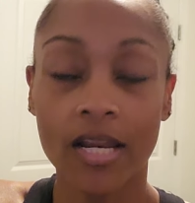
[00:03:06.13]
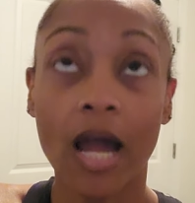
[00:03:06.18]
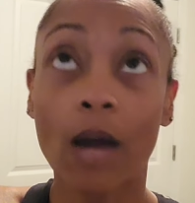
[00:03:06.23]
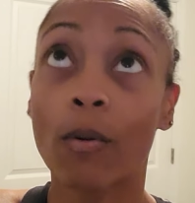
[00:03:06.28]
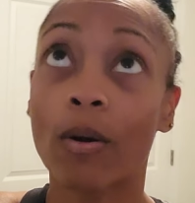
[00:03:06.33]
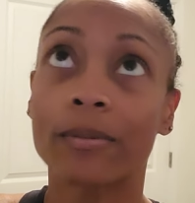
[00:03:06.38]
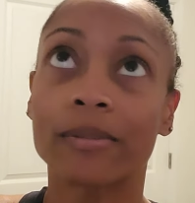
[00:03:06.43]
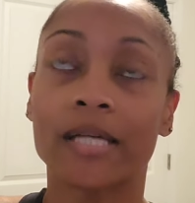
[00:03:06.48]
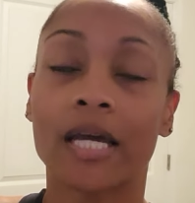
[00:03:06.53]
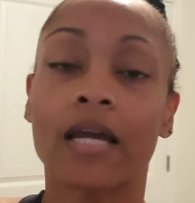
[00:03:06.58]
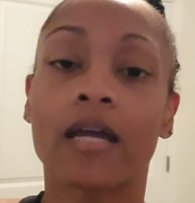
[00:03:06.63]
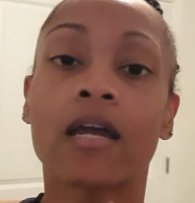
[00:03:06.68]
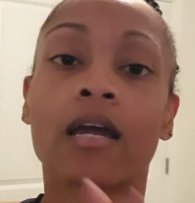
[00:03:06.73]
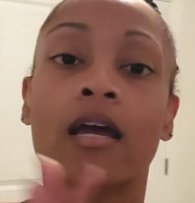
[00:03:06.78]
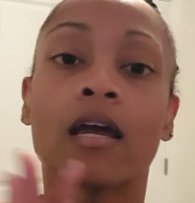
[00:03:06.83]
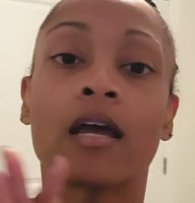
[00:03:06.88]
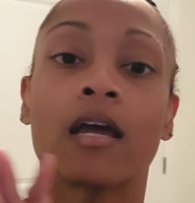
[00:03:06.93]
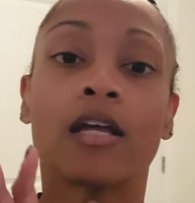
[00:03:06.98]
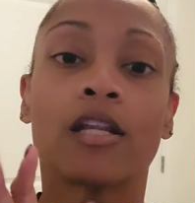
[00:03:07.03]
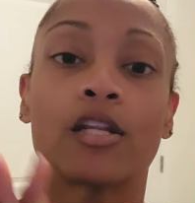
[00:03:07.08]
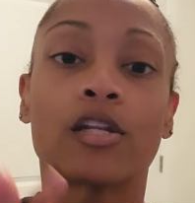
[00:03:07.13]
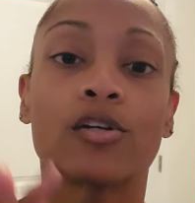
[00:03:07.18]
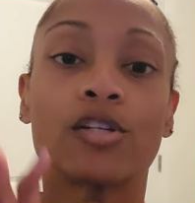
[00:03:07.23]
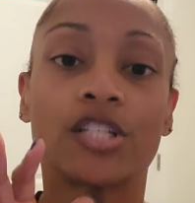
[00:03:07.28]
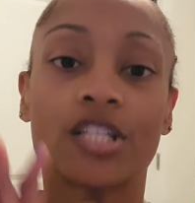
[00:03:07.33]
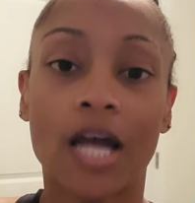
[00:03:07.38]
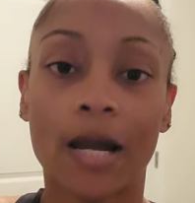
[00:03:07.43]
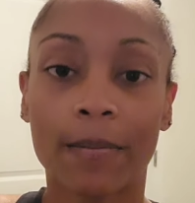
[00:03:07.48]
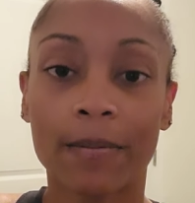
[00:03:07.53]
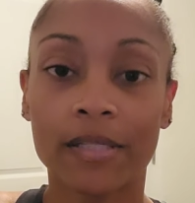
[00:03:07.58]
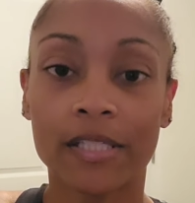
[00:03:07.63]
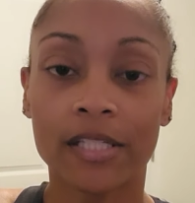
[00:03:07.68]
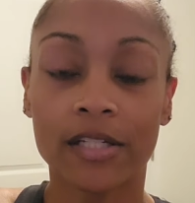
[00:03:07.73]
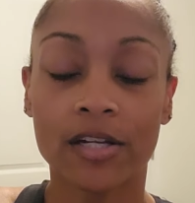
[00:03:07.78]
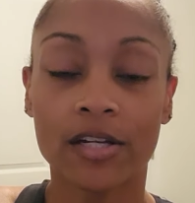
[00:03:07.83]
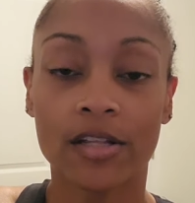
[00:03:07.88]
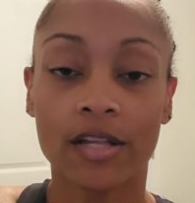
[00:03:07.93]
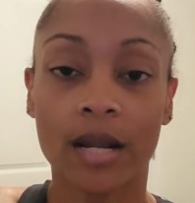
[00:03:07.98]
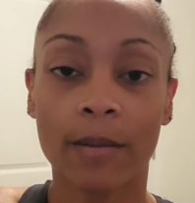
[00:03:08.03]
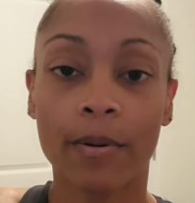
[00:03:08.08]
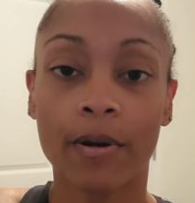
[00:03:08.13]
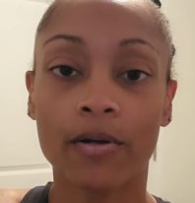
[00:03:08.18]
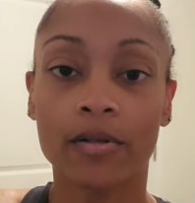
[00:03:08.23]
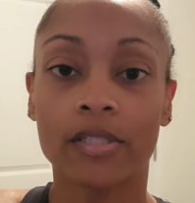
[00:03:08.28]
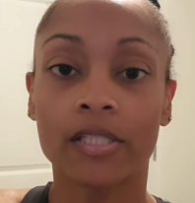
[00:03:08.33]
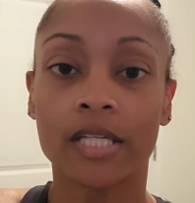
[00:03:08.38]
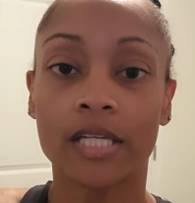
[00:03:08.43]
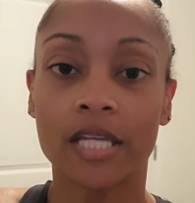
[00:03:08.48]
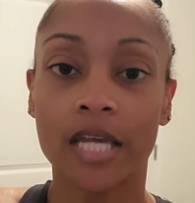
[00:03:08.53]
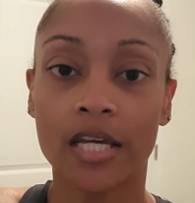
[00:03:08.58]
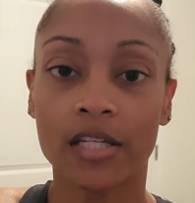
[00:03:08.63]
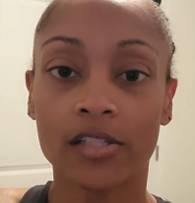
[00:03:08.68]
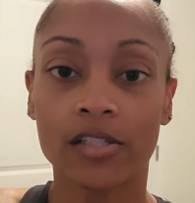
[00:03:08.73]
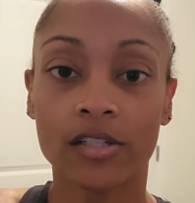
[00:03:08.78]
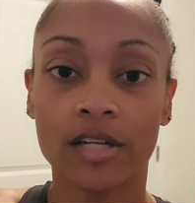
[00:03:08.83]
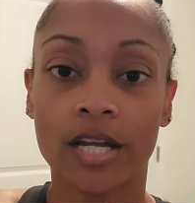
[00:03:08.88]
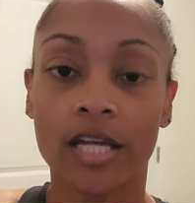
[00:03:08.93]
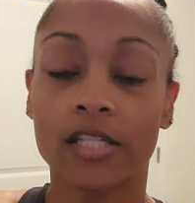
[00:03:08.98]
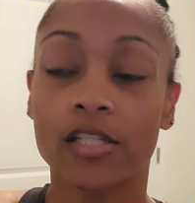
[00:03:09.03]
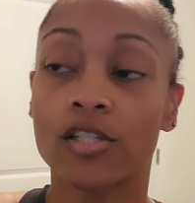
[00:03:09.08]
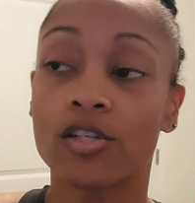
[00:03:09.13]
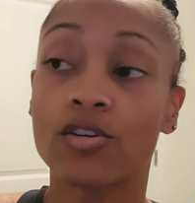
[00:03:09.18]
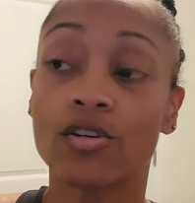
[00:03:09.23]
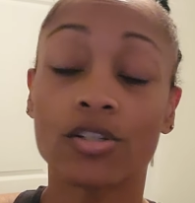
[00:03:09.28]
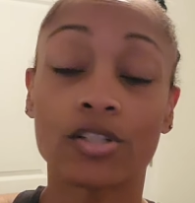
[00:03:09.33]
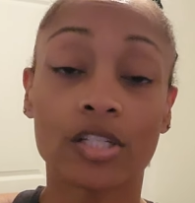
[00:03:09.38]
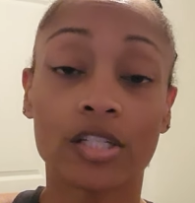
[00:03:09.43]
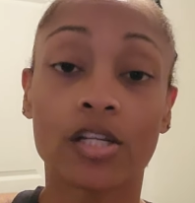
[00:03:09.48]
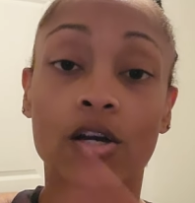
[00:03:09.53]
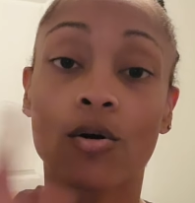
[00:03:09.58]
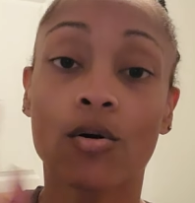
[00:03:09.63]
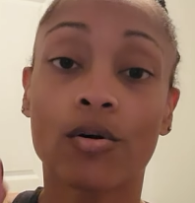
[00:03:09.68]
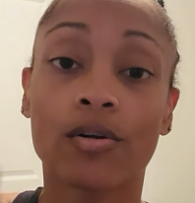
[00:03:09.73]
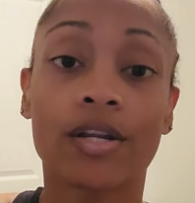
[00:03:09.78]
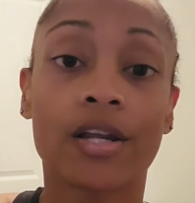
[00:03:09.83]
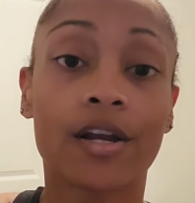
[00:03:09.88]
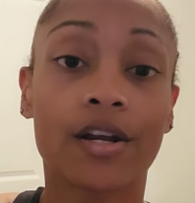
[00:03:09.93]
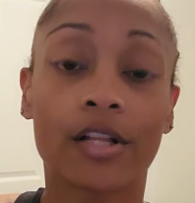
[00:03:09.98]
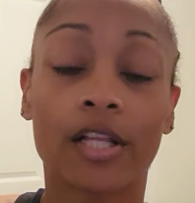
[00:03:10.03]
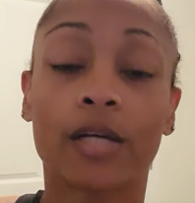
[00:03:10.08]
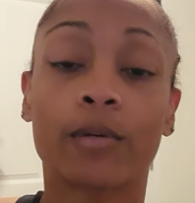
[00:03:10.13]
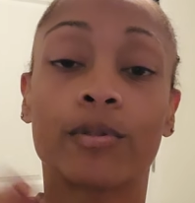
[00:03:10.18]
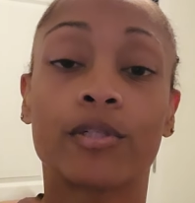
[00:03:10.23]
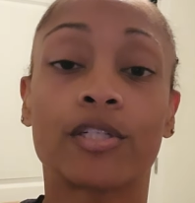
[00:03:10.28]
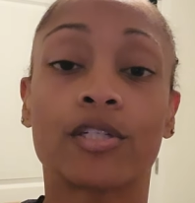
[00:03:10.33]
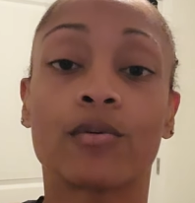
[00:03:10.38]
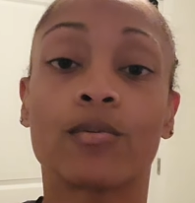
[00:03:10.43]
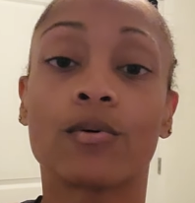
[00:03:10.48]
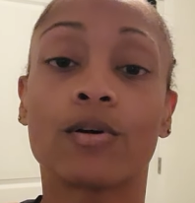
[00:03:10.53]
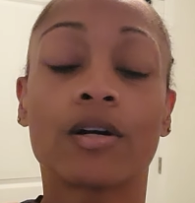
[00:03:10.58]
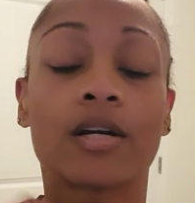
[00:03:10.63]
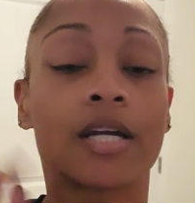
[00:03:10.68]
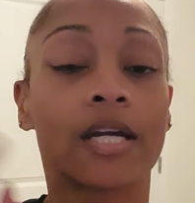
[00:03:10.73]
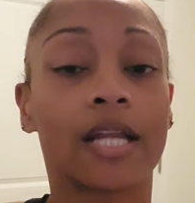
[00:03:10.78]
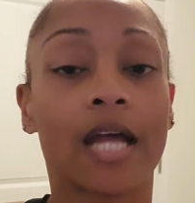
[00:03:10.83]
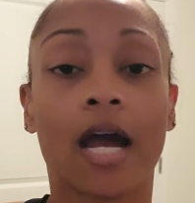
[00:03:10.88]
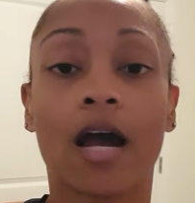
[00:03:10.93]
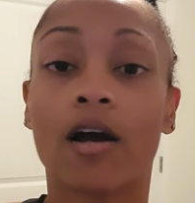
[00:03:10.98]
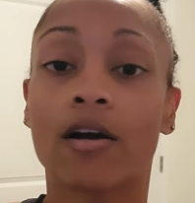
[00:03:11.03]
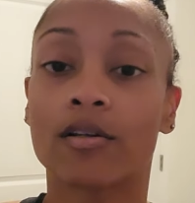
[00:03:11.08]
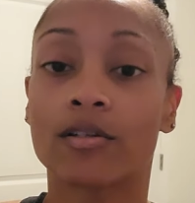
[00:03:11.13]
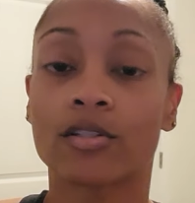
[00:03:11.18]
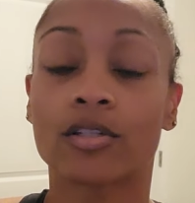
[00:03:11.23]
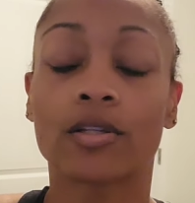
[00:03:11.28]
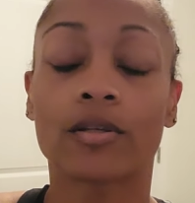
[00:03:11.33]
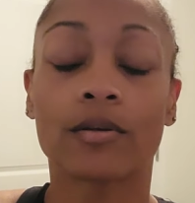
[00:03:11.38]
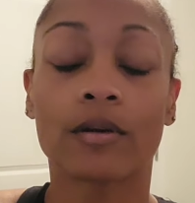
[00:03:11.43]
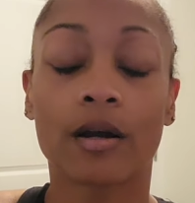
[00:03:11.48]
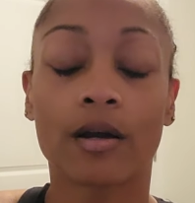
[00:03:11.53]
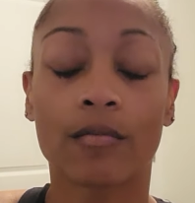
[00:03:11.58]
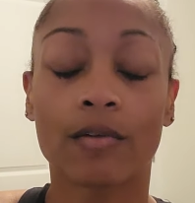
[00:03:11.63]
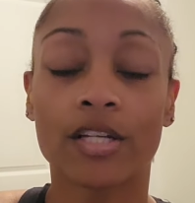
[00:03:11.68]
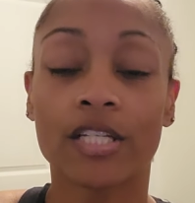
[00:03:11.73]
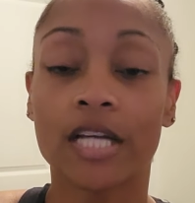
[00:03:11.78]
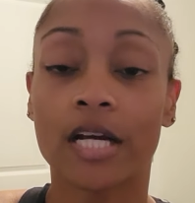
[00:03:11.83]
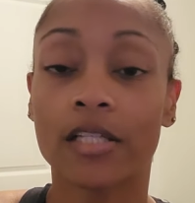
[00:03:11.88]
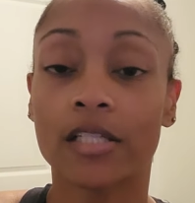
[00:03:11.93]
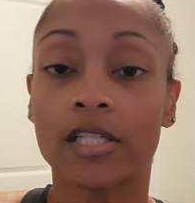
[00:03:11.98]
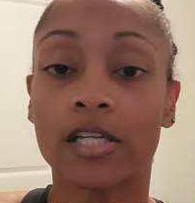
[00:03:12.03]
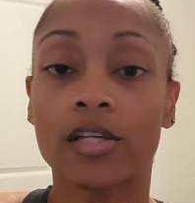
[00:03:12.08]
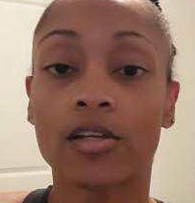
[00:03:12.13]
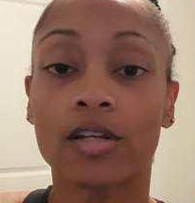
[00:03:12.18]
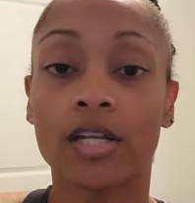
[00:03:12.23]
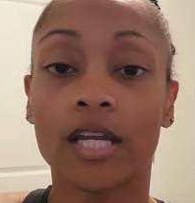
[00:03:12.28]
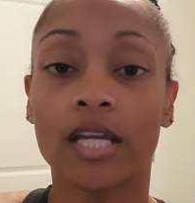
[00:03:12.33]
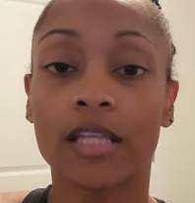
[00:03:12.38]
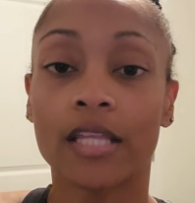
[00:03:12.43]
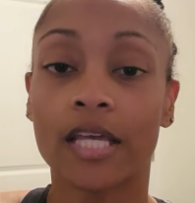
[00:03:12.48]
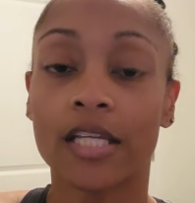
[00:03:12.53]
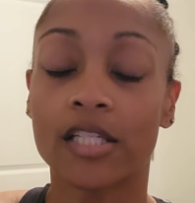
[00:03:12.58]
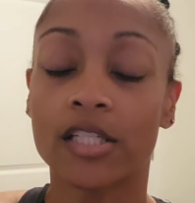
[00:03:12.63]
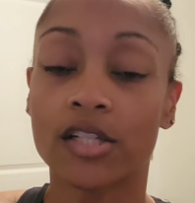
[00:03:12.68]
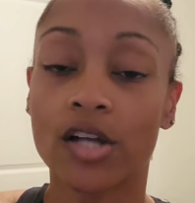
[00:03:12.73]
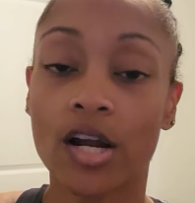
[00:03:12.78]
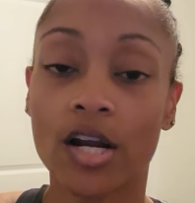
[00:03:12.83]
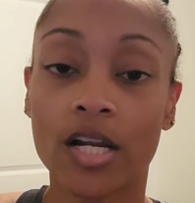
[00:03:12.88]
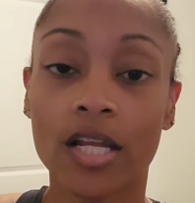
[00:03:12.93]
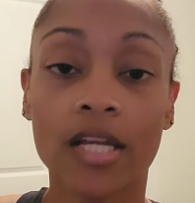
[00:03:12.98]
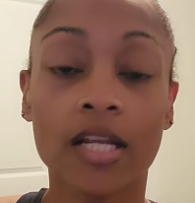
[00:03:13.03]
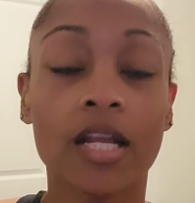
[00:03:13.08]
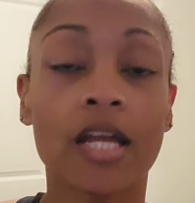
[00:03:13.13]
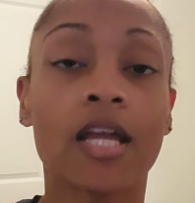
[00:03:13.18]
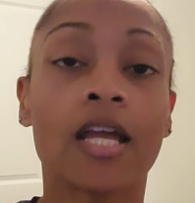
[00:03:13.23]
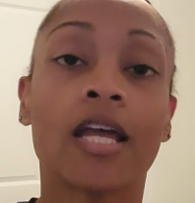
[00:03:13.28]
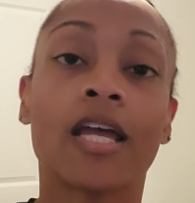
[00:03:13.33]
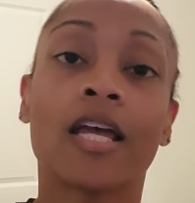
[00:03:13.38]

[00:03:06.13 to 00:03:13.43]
Not website, new shopping center that I posted yesterday. So you can just go on there, click what you want, and I'll um, reach out to you to get that started.